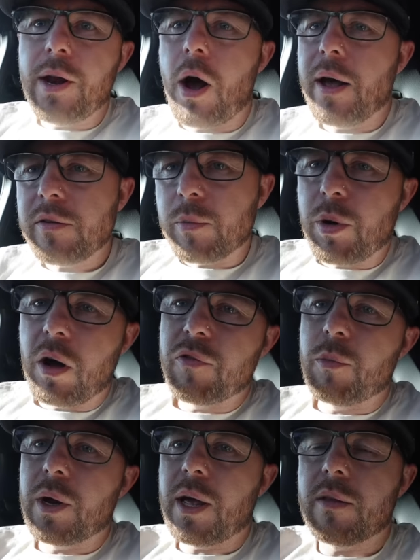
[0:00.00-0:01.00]
nice, apart
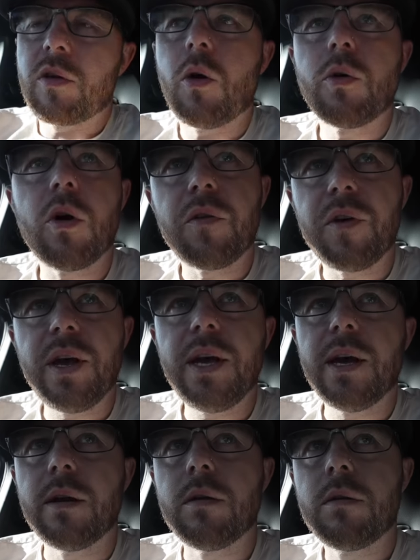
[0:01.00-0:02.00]
from I get told off for
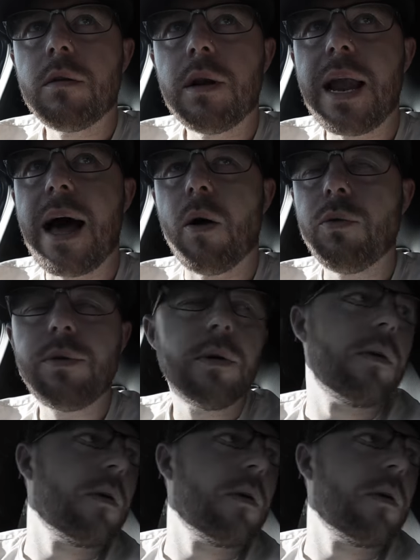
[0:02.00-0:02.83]
eating loud